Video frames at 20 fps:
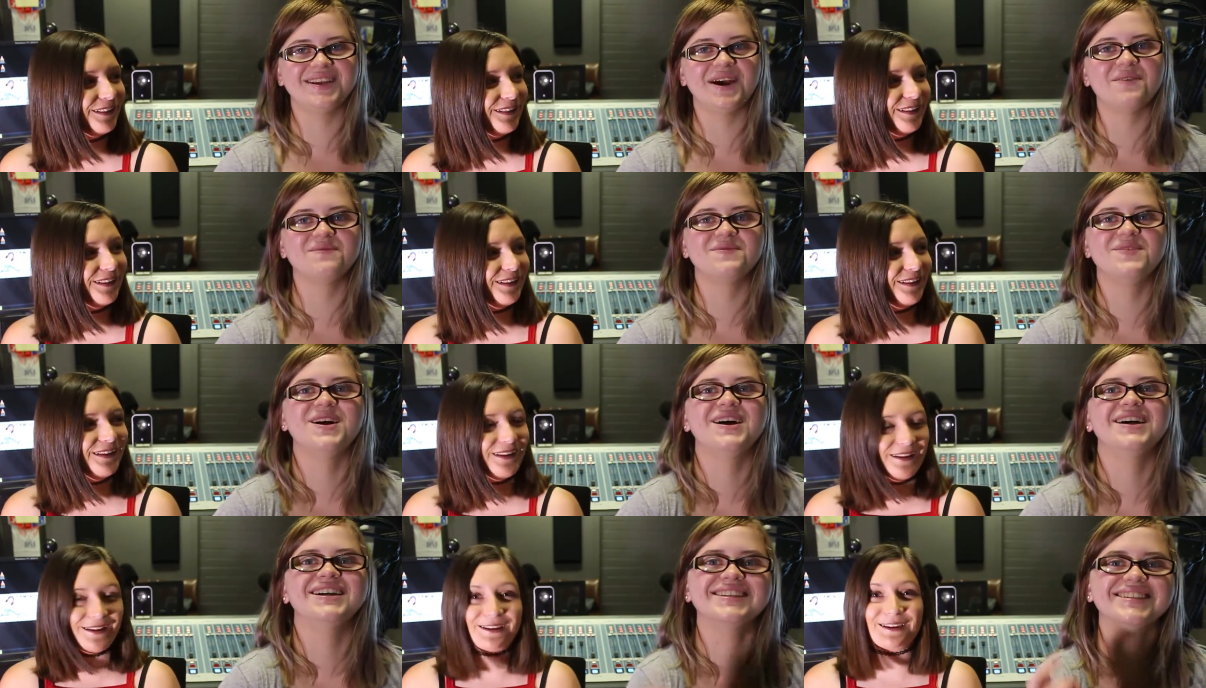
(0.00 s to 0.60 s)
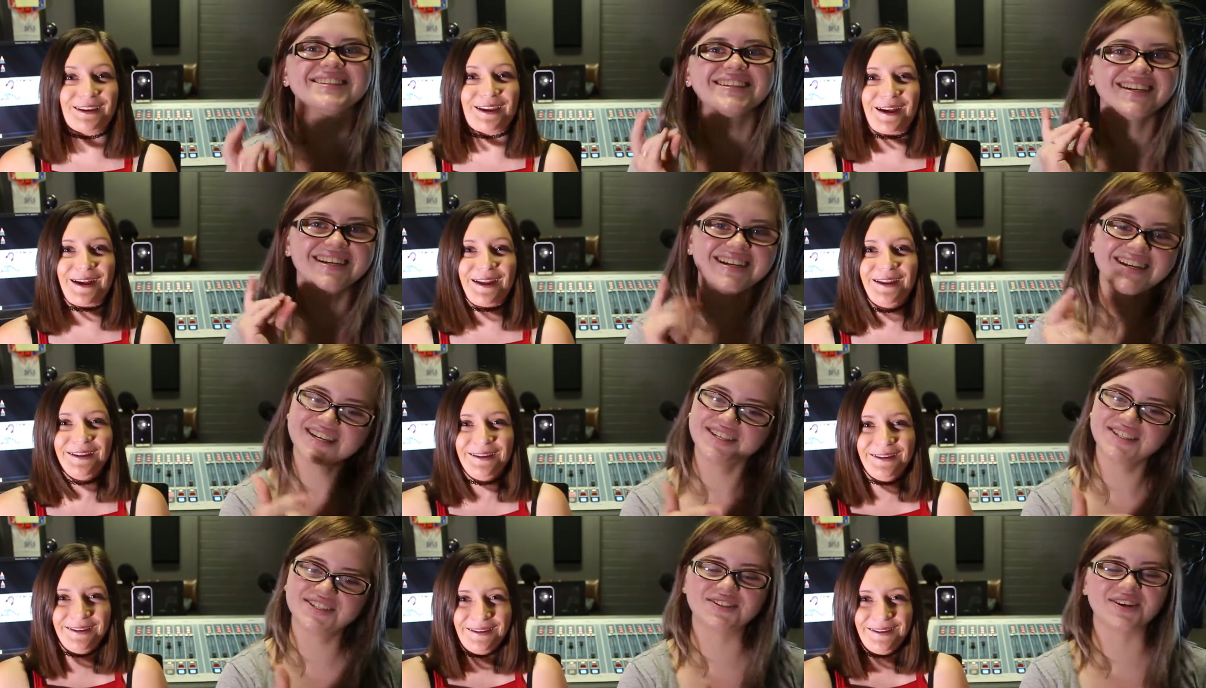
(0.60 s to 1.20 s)
Speaker 1: top notch. Yeah.
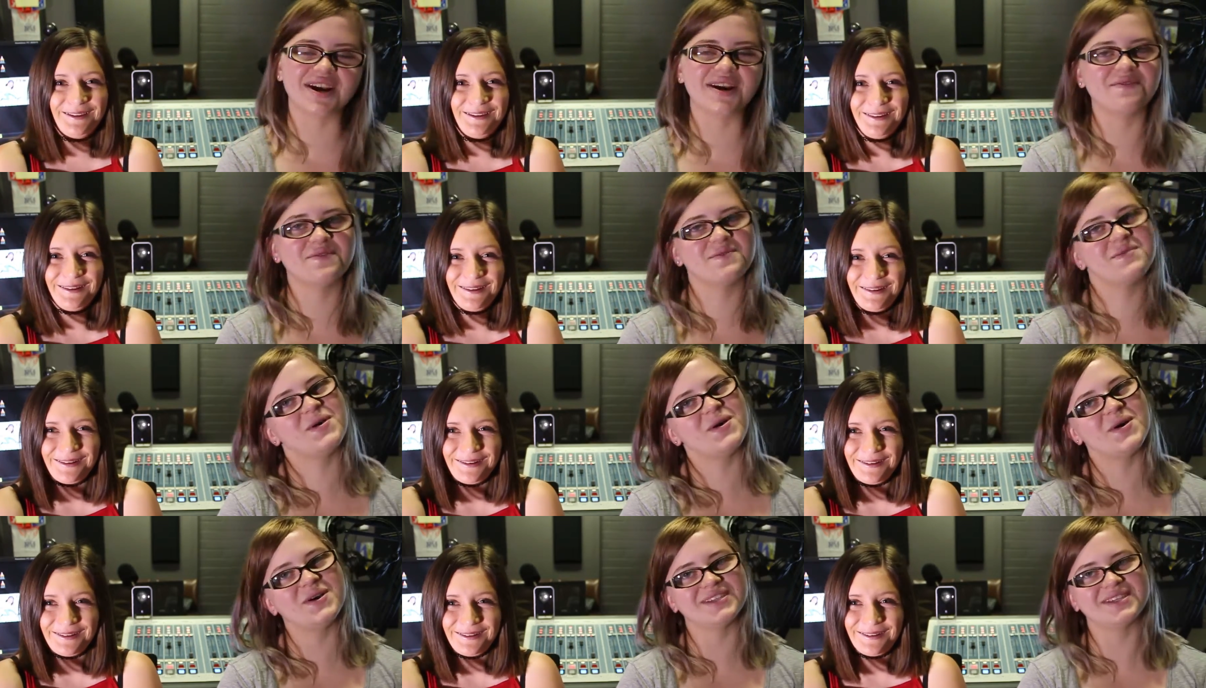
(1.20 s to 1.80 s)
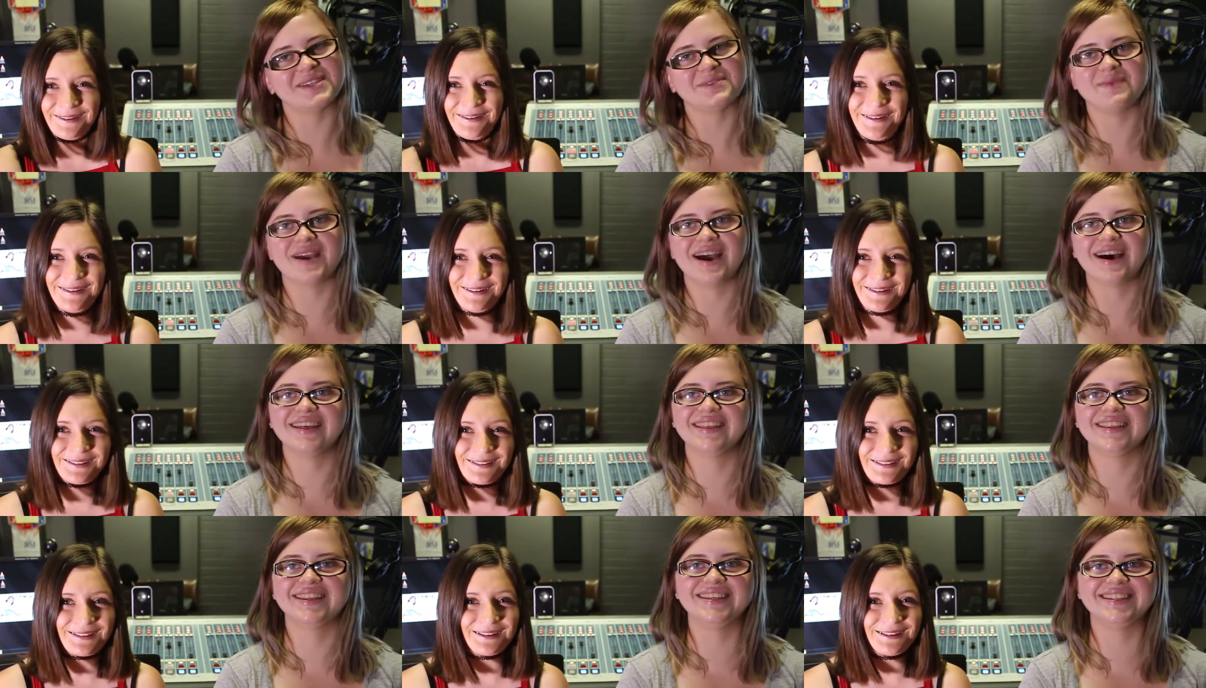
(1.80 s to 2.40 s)
Straight from the horse's
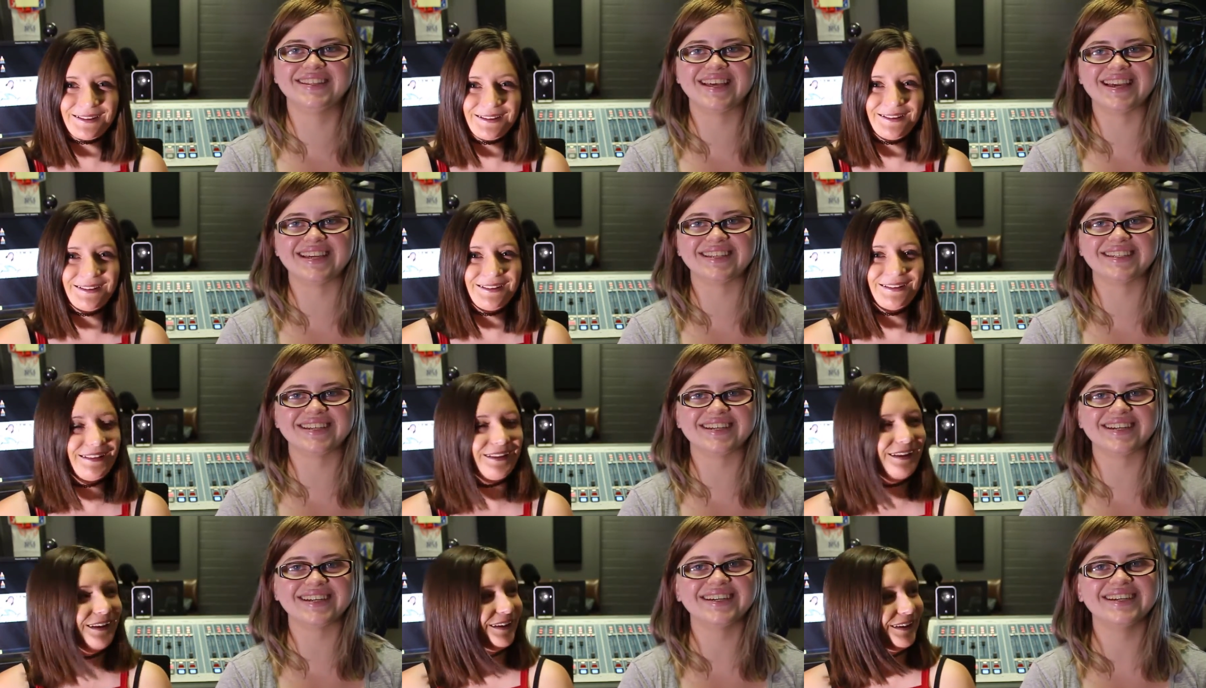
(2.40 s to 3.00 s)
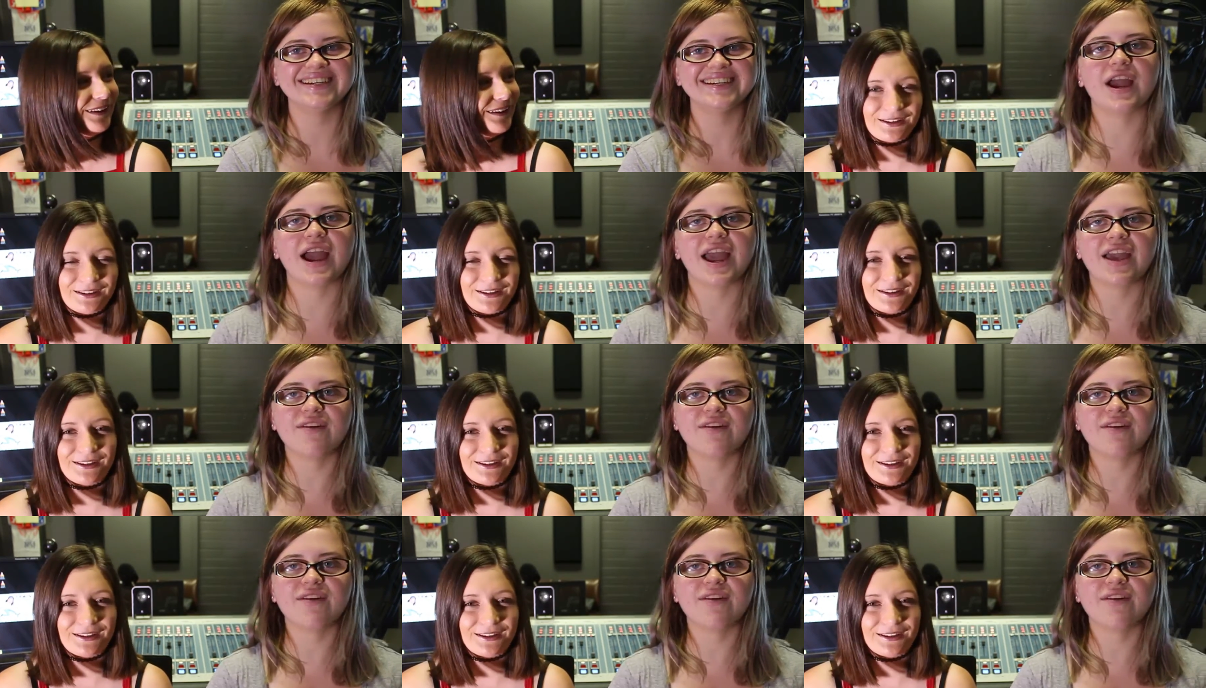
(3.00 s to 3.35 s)
mouth, as they say. I